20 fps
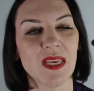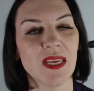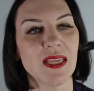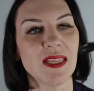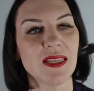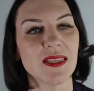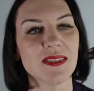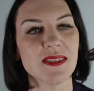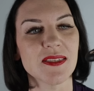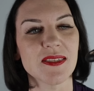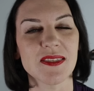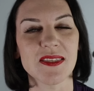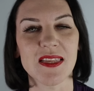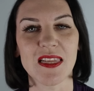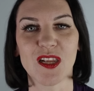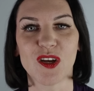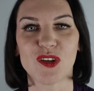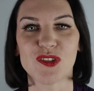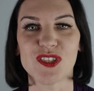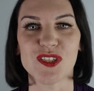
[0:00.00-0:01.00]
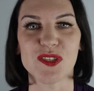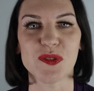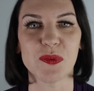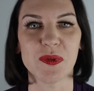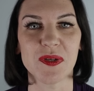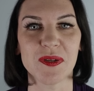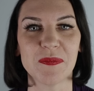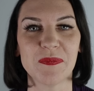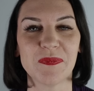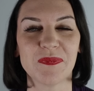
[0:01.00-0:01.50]
This is the largest one,
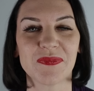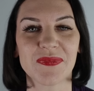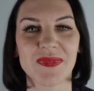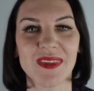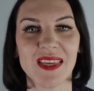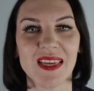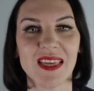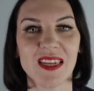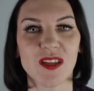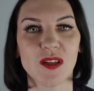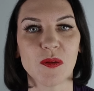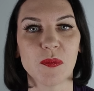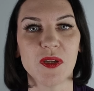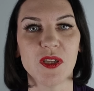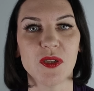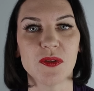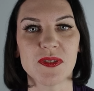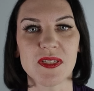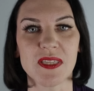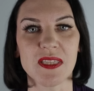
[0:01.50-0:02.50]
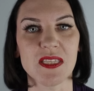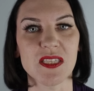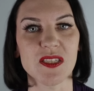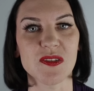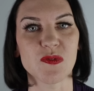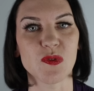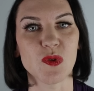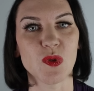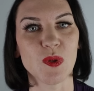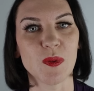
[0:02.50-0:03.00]
and I'll be using this
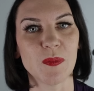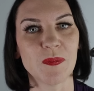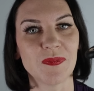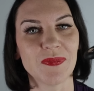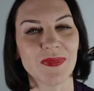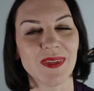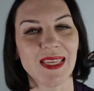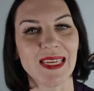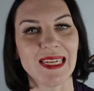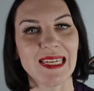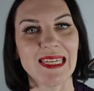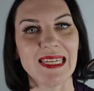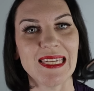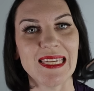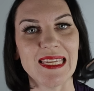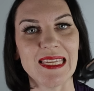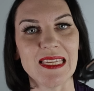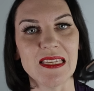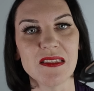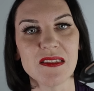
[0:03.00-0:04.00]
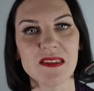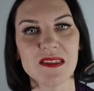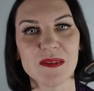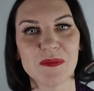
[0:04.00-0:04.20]
for knees.